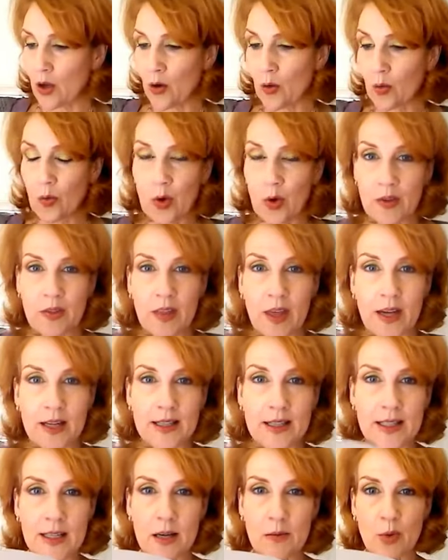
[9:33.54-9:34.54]
With
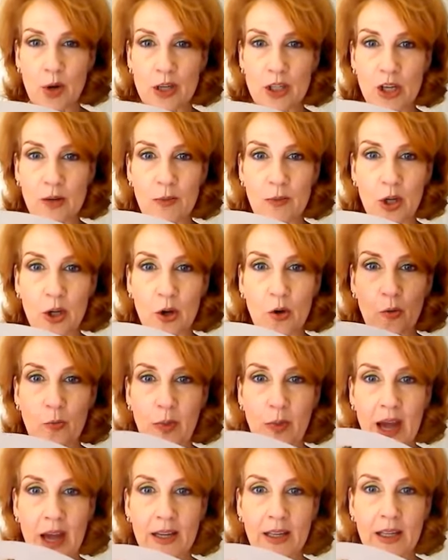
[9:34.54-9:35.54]
that same brush, I'm going to go
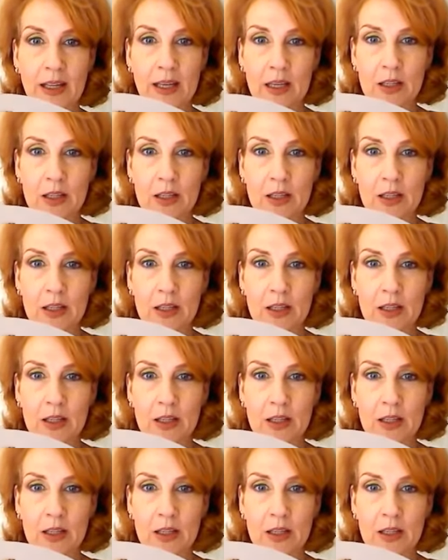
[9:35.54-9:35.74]
back